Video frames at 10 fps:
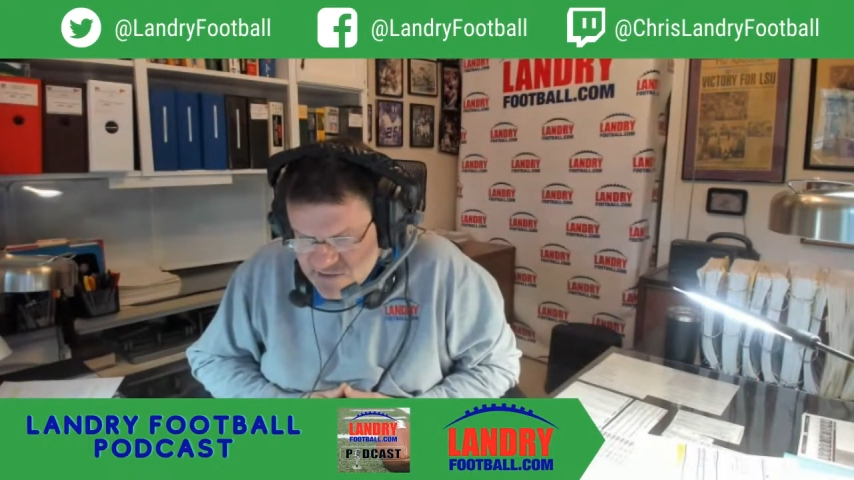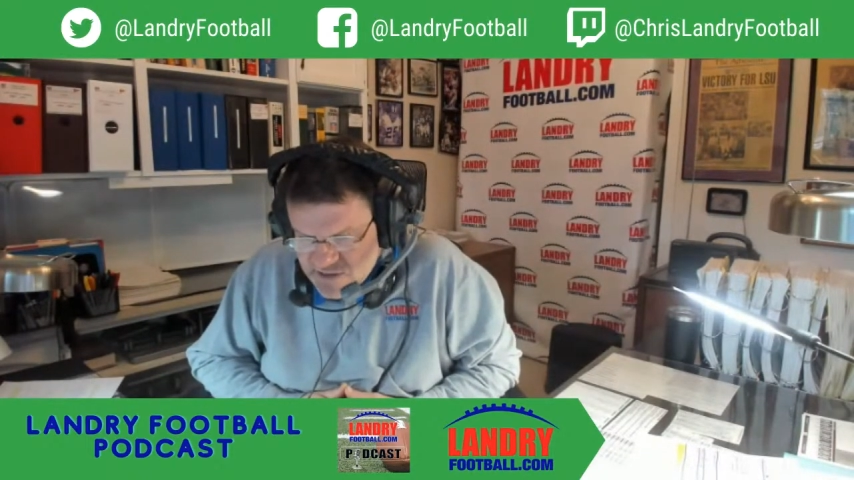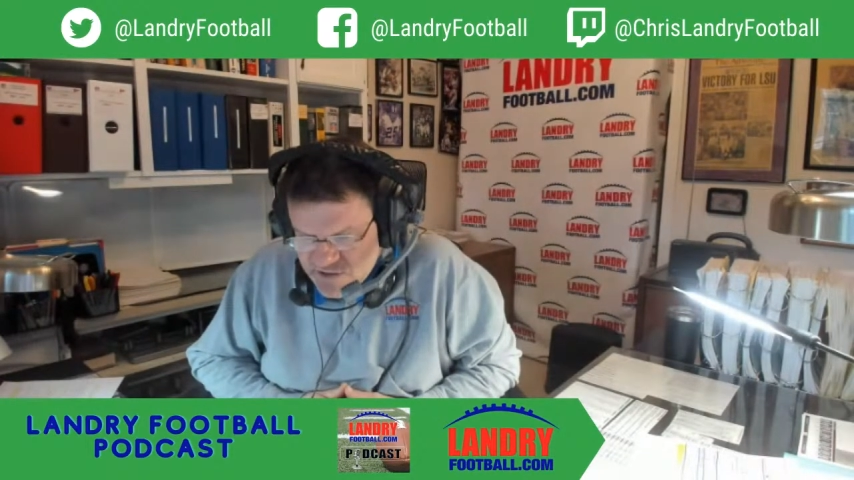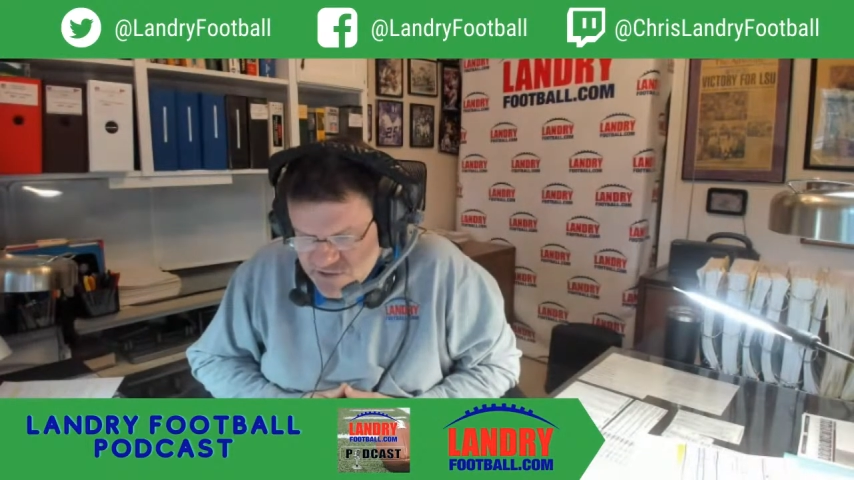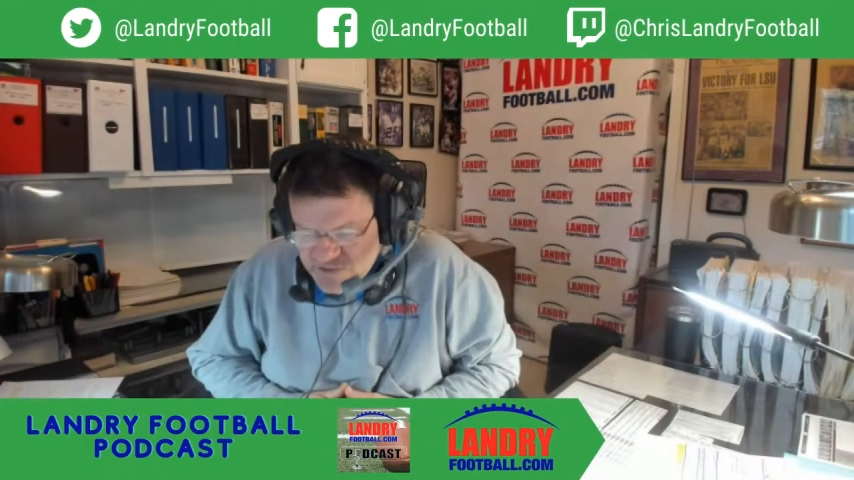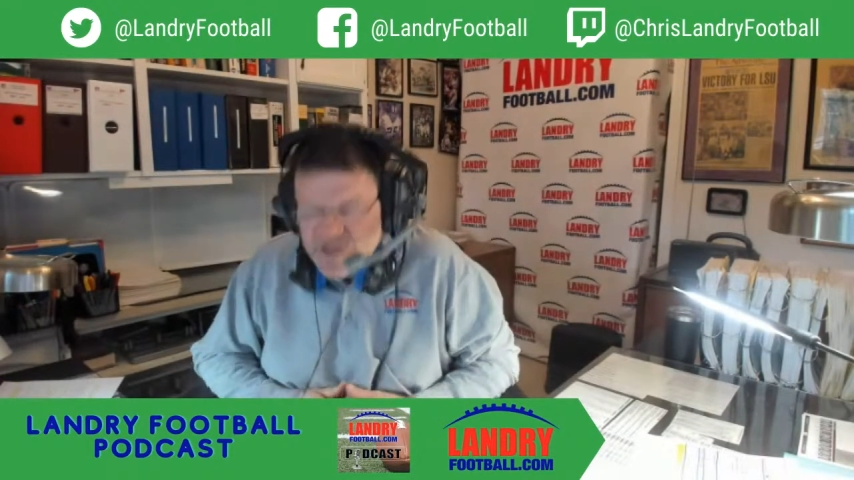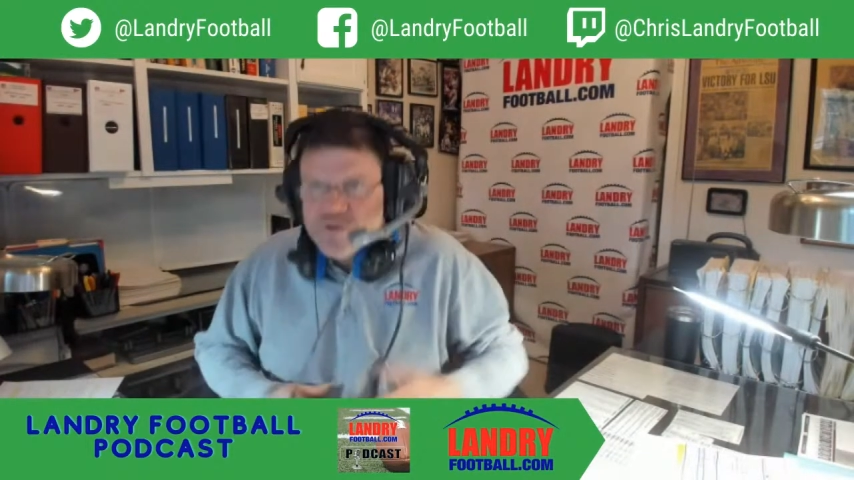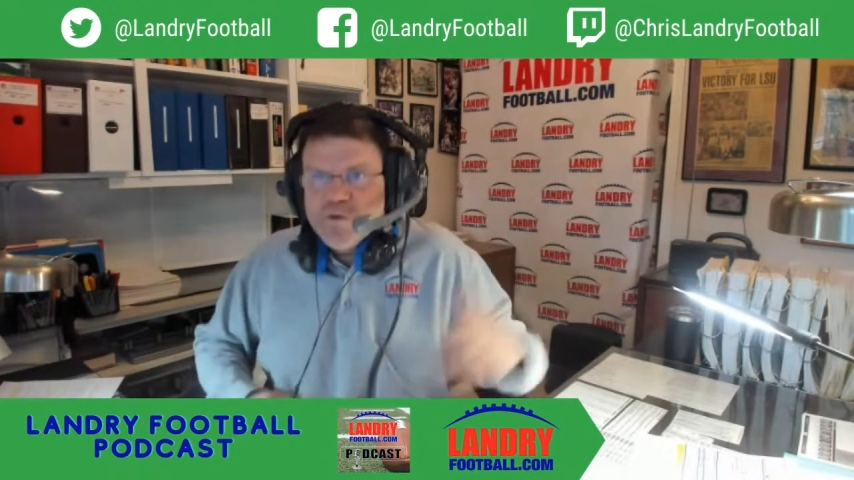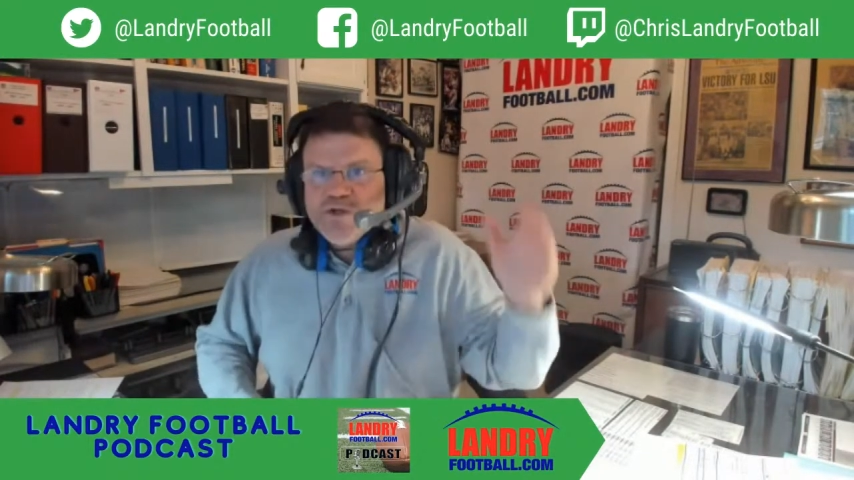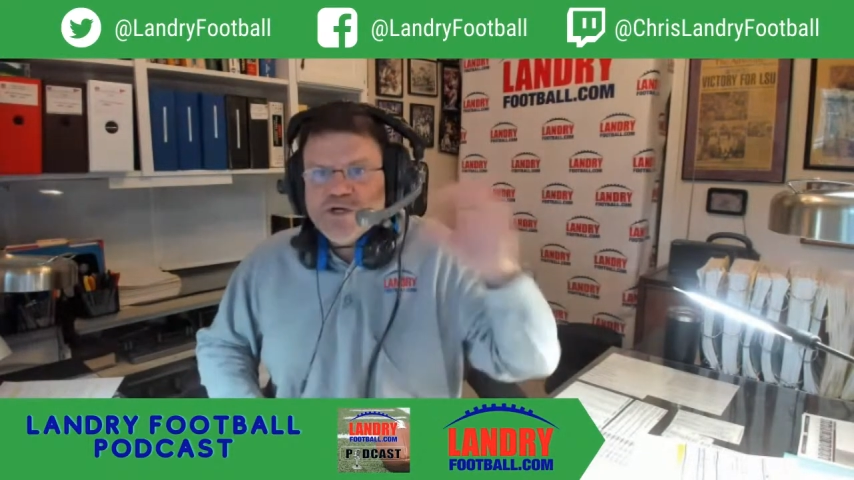listeners. Here's
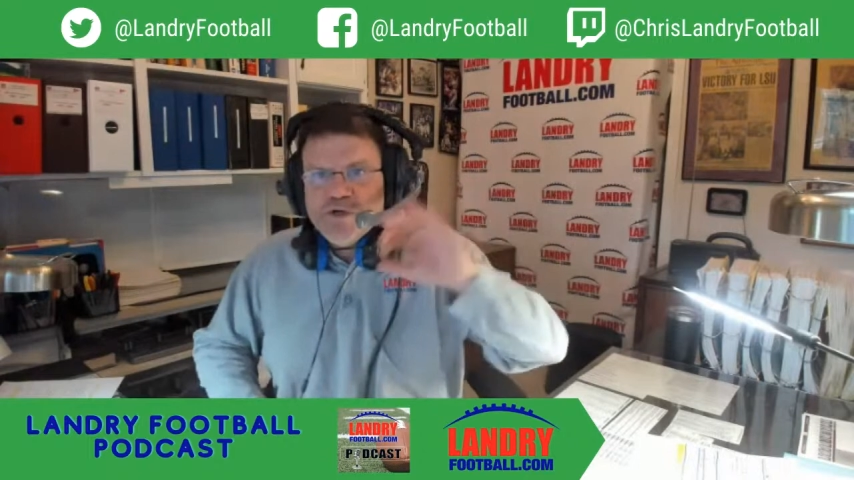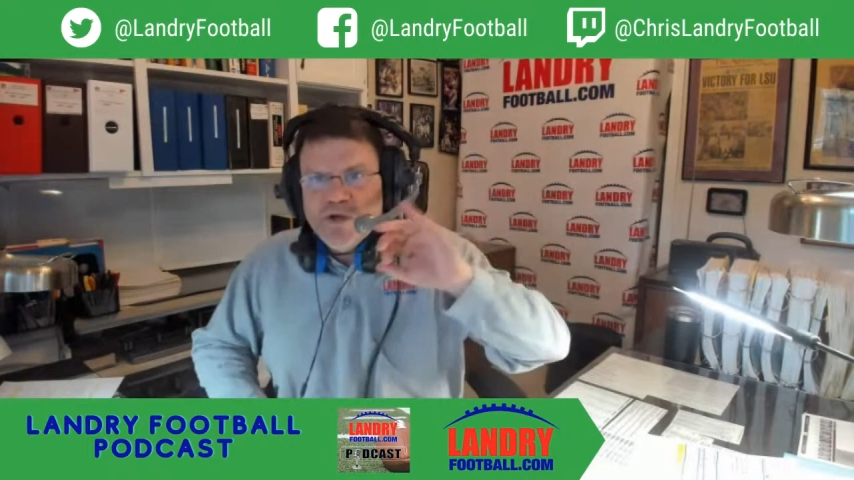what you do.